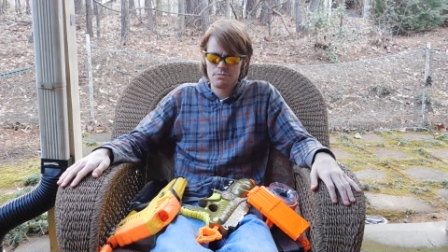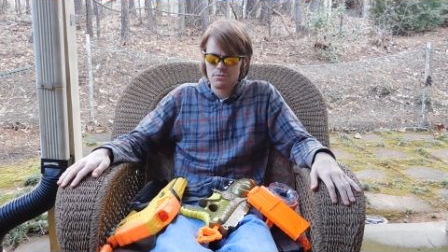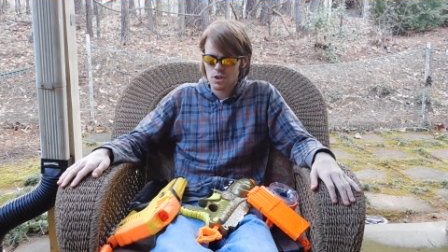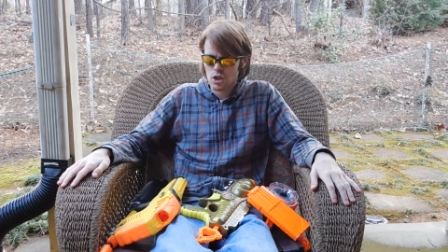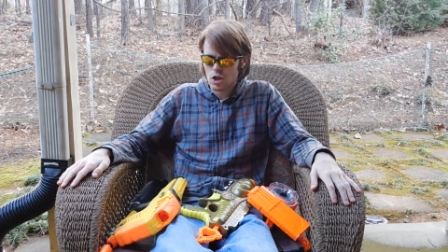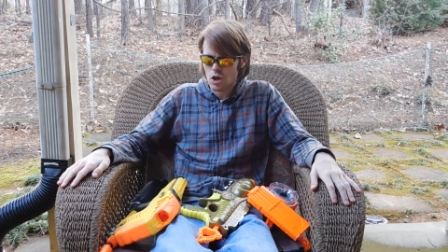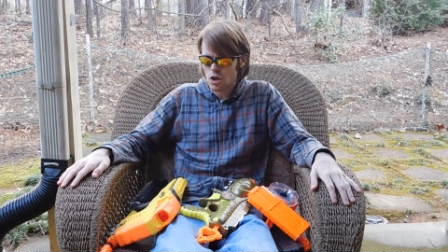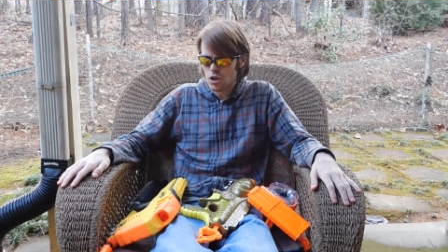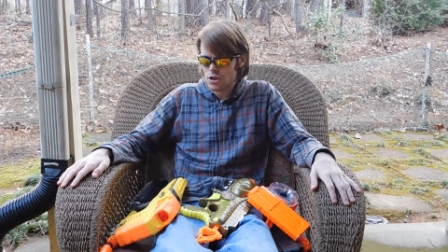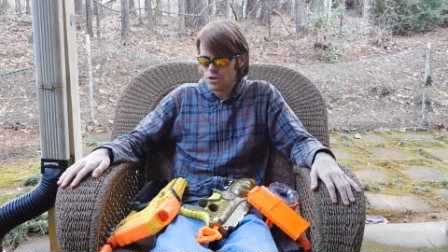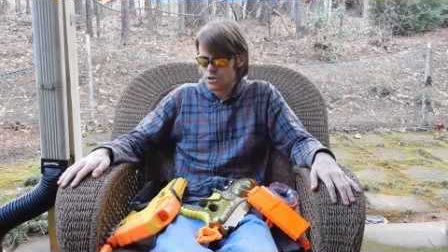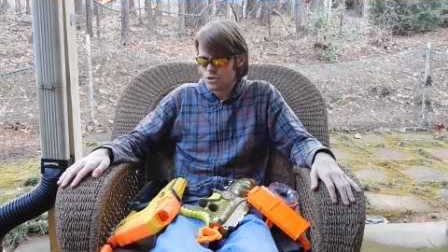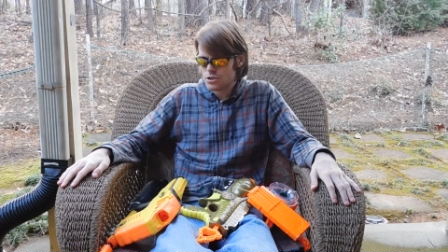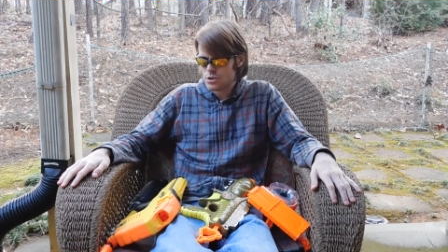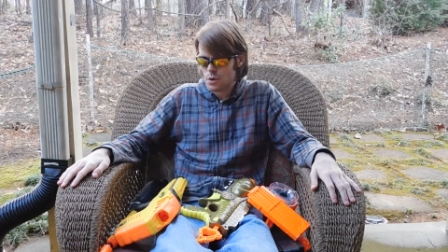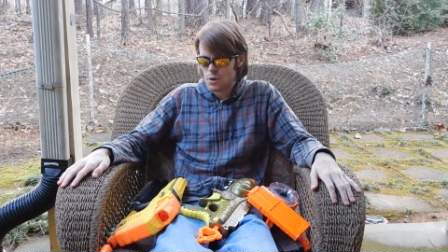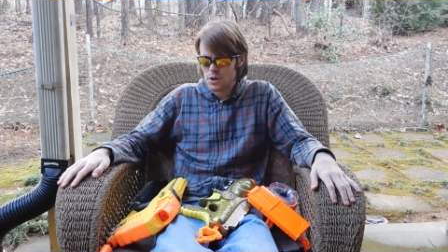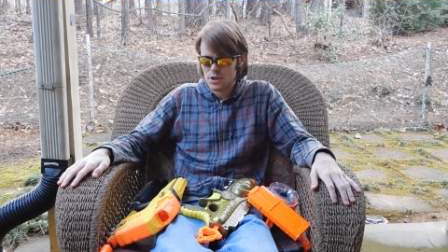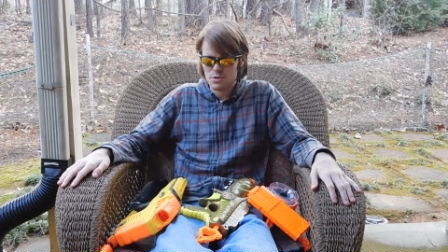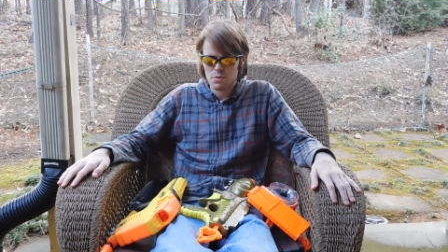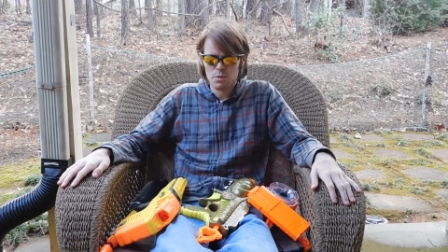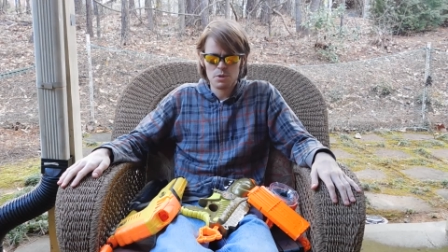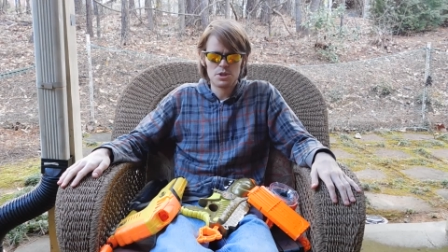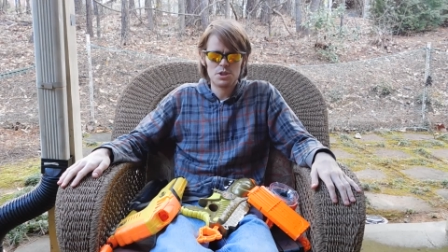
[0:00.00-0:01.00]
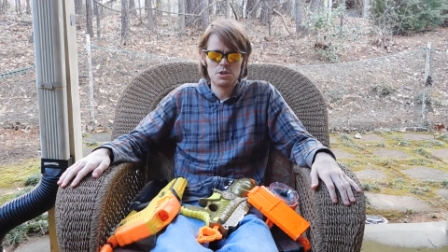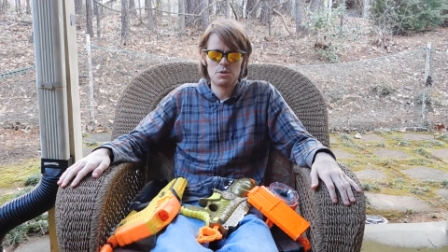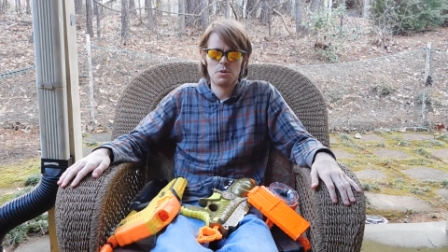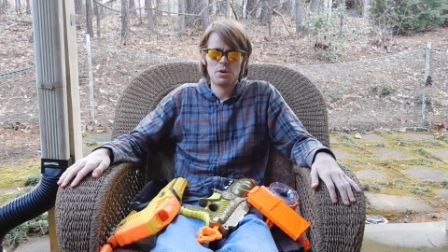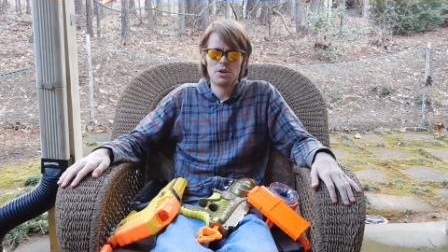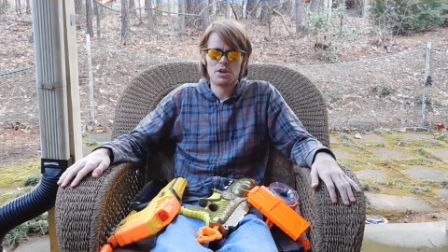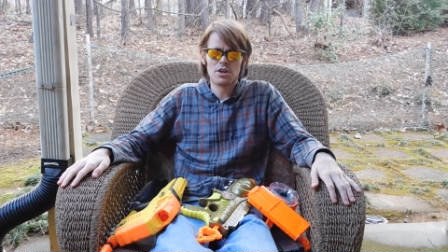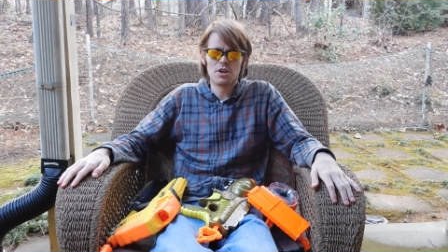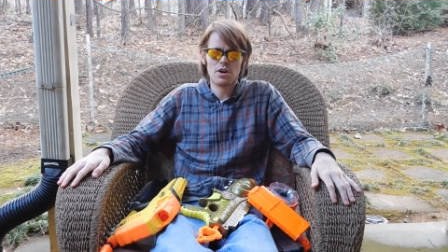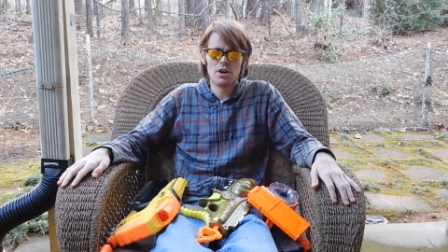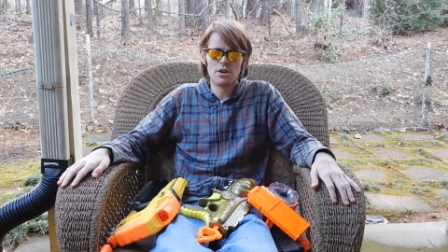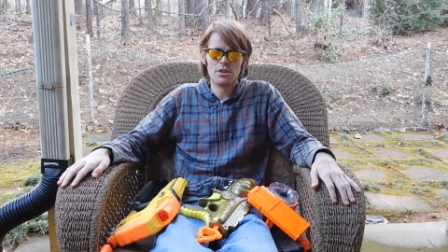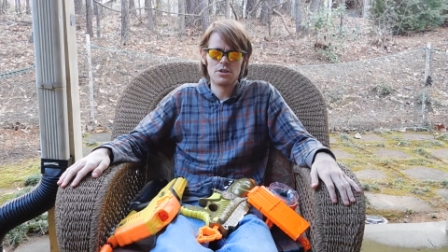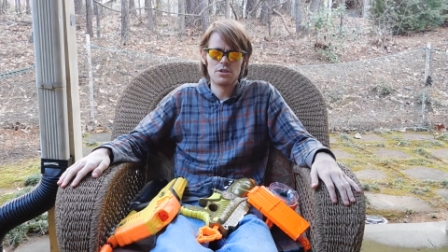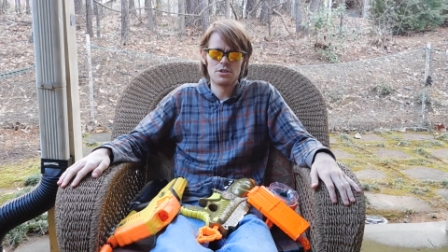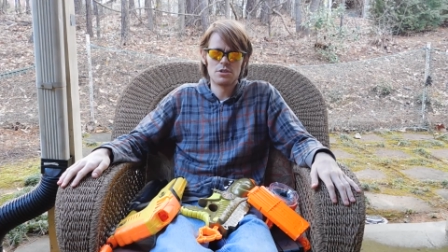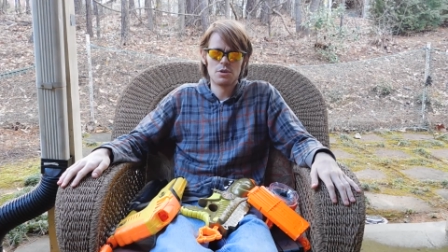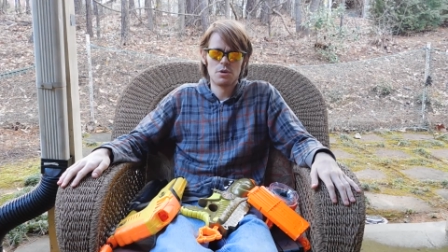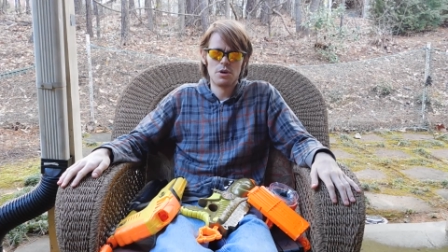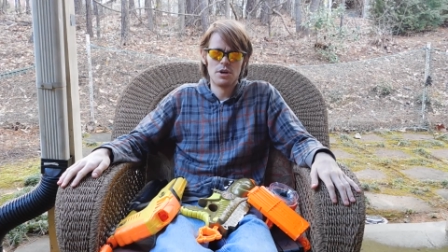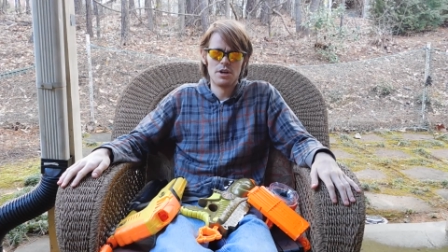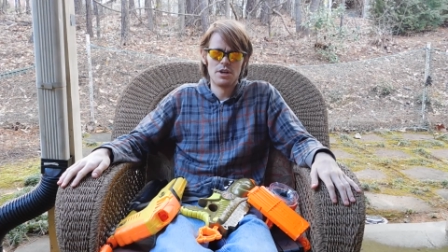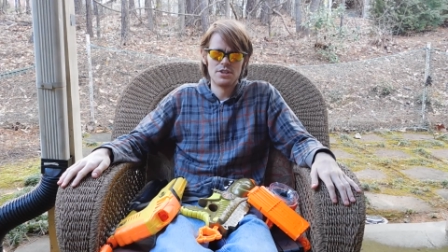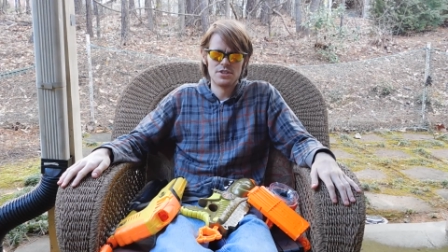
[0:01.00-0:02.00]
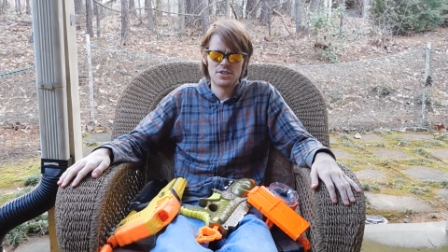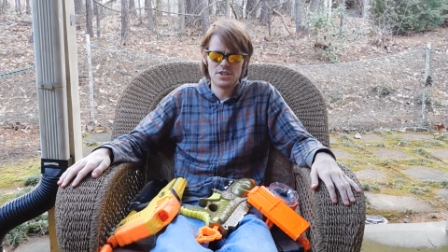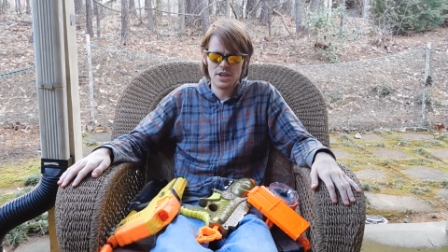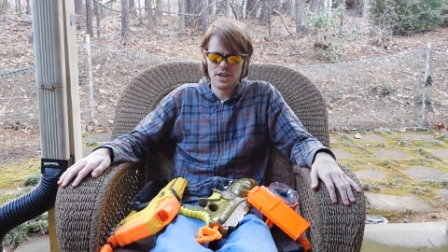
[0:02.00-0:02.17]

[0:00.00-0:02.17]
Call your toys what you want to call your toys,